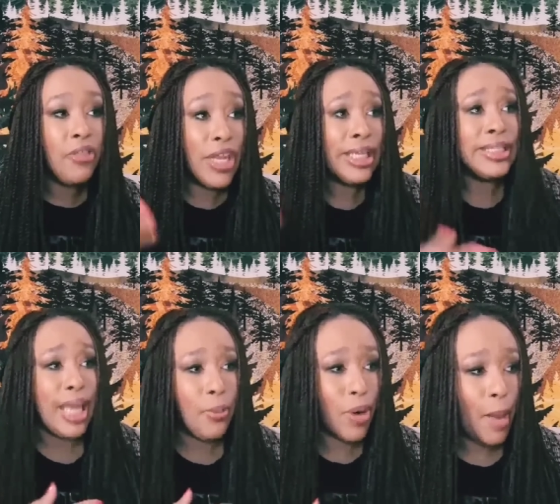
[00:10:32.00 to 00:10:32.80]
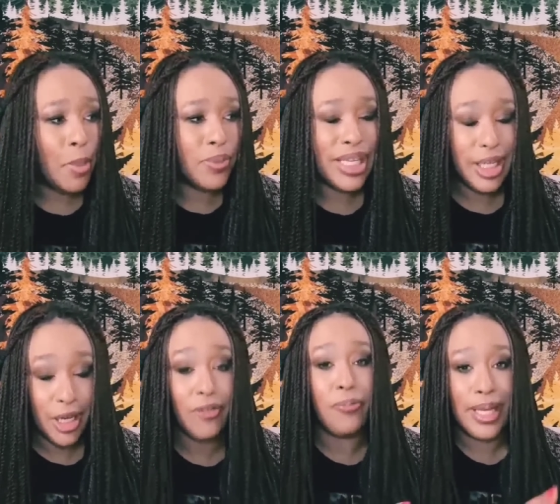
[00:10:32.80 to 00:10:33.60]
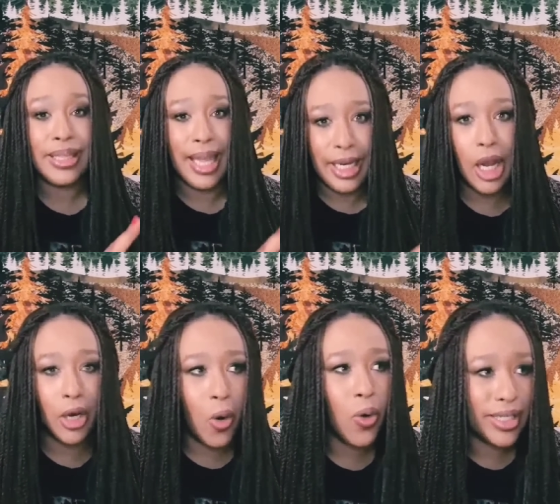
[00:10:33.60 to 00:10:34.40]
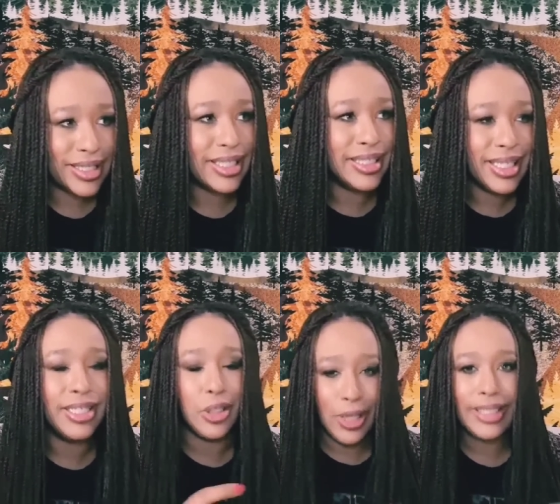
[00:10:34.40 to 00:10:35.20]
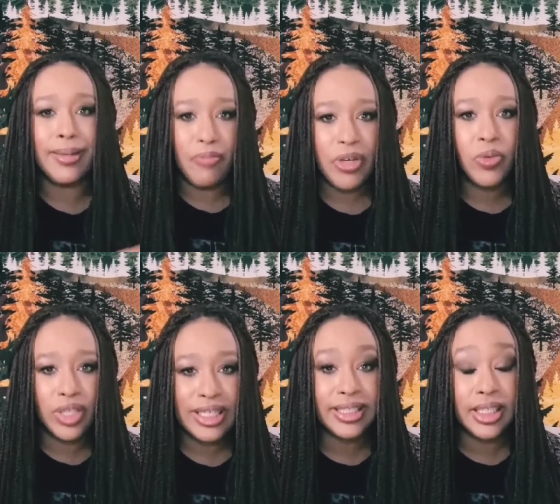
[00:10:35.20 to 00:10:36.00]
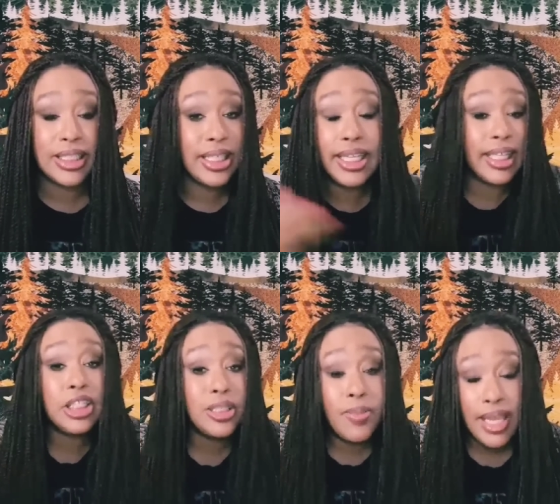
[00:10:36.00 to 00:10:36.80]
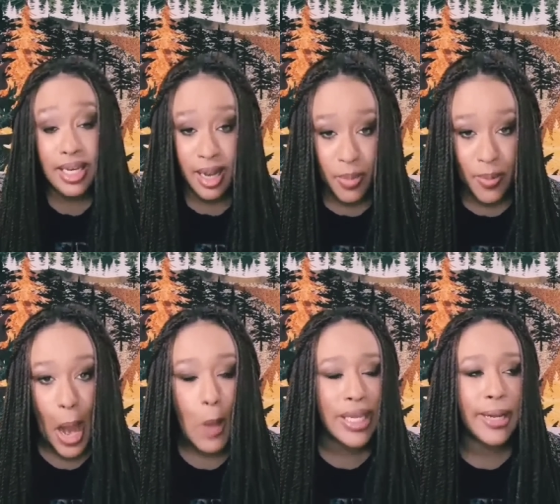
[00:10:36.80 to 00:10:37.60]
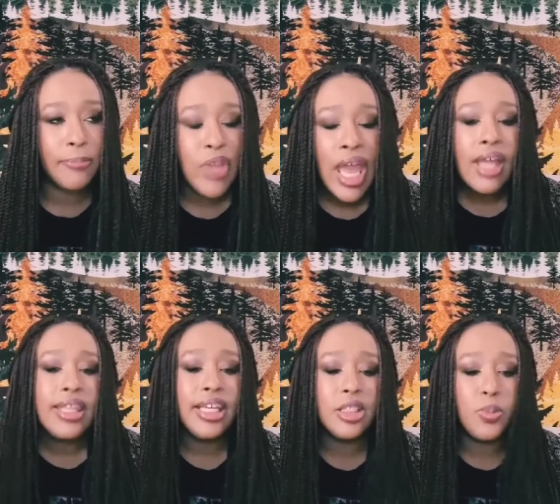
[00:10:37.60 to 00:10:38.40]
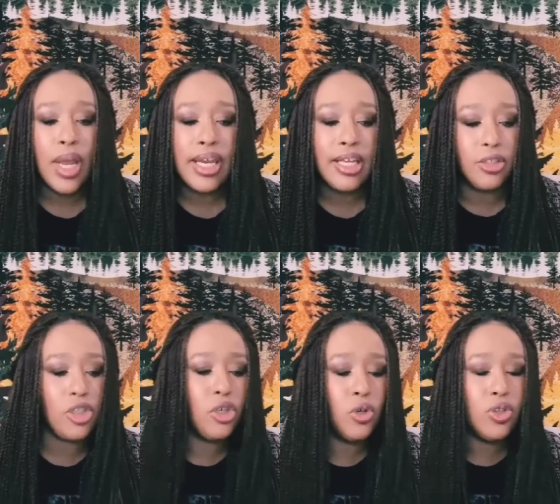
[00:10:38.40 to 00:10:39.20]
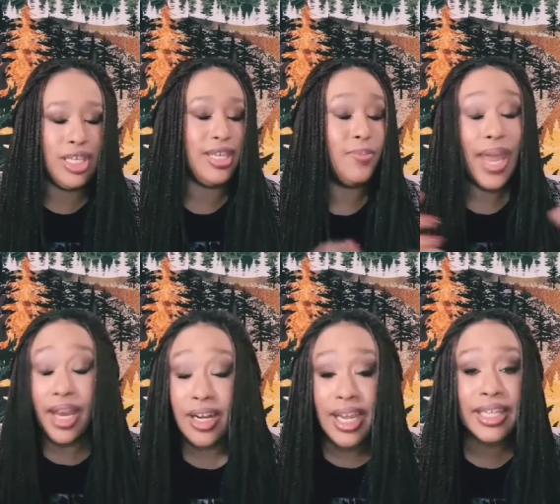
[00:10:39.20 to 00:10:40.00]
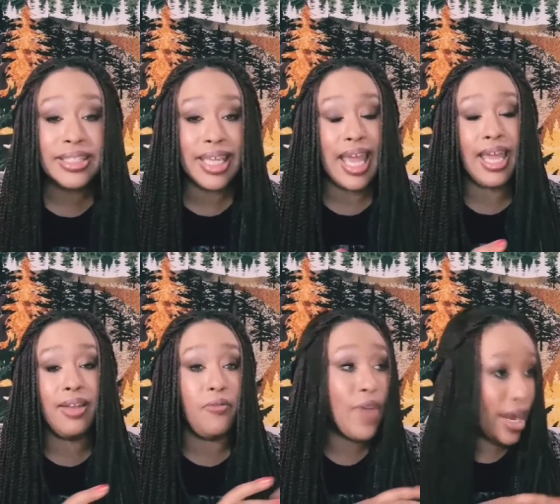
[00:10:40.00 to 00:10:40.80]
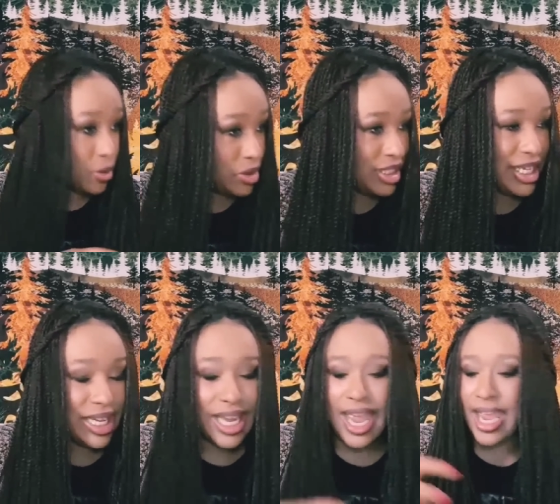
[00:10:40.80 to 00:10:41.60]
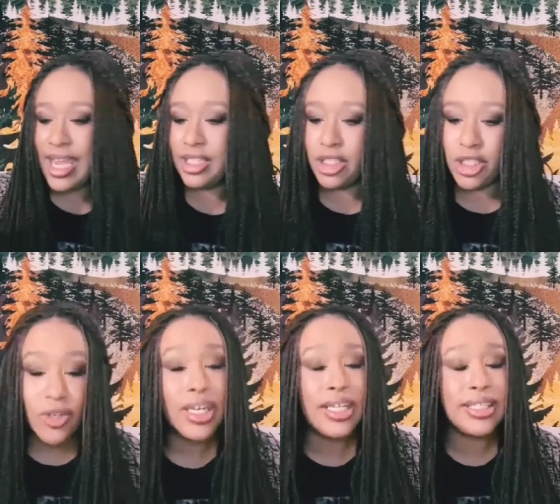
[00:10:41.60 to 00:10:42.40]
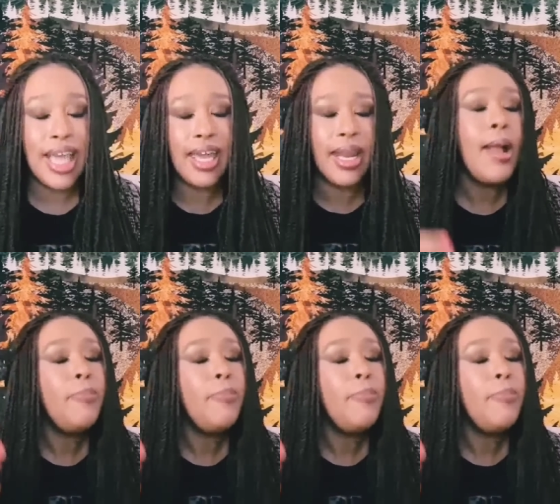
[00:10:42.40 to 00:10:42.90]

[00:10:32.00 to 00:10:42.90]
things that probably could have been like a court sentence or like something really seriously. They, they just made it up about me they spread it to the parents and faculty and students and